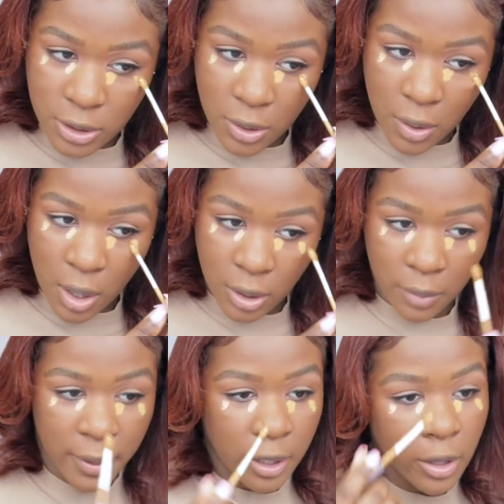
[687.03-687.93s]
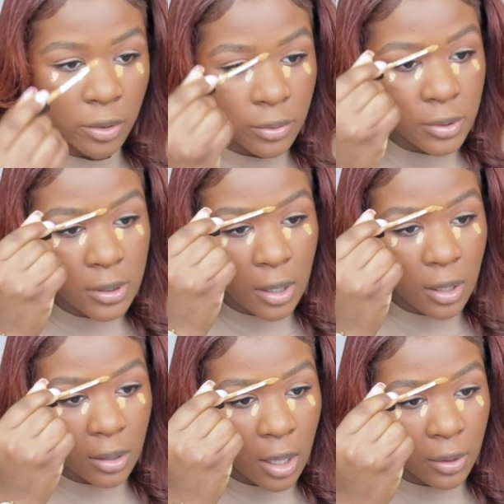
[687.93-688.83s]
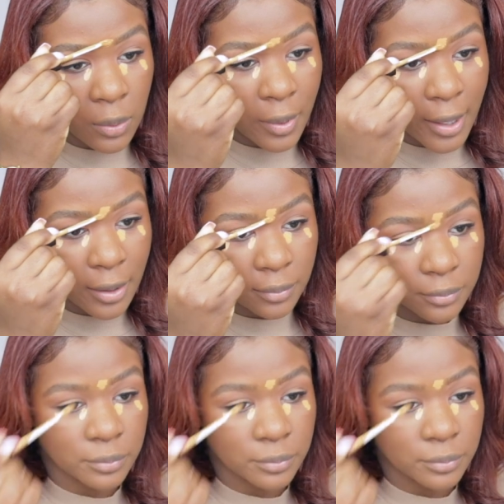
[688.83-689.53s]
So a little bit goes a long way.